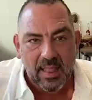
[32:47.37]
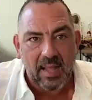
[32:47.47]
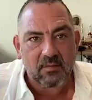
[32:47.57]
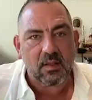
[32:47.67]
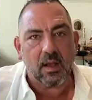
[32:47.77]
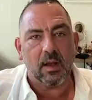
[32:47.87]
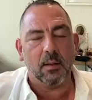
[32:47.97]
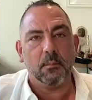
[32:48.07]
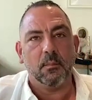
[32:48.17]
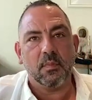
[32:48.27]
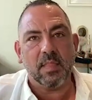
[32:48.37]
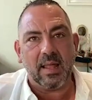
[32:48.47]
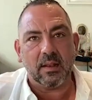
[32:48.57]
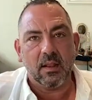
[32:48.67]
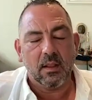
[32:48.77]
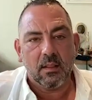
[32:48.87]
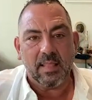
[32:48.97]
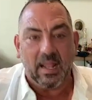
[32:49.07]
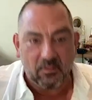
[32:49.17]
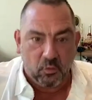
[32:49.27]
that
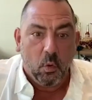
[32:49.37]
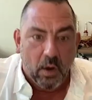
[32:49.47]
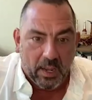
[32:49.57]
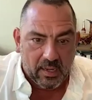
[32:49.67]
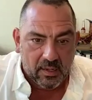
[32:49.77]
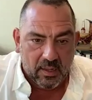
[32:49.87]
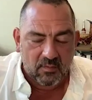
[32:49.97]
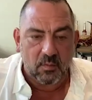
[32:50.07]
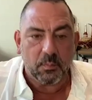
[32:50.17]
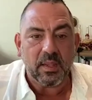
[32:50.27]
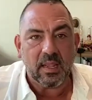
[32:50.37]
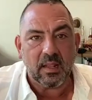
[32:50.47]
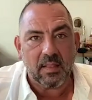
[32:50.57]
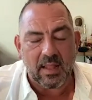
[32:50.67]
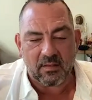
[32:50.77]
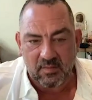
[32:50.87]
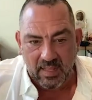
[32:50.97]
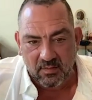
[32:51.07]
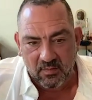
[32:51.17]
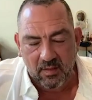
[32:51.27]
that joy, and to be in that
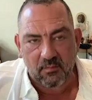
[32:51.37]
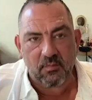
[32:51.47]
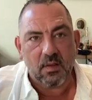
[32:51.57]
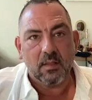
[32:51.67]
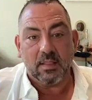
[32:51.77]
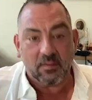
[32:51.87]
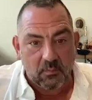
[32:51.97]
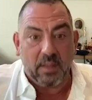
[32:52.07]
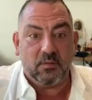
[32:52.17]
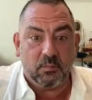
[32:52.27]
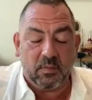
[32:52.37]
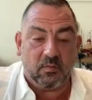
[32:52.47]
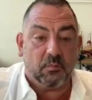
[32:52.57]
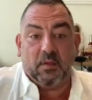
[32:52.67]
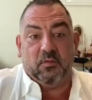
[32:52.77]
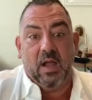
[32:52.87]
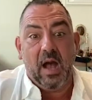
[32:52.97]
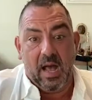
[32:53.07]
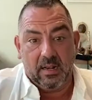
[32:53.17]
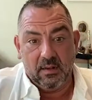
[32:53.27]
sense of this is my
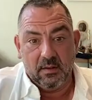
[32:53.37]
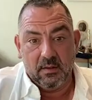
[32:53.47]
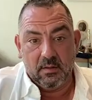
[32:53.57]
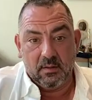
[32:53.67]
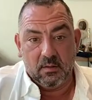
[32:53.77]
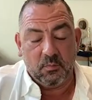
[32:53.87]
shot. Yeah,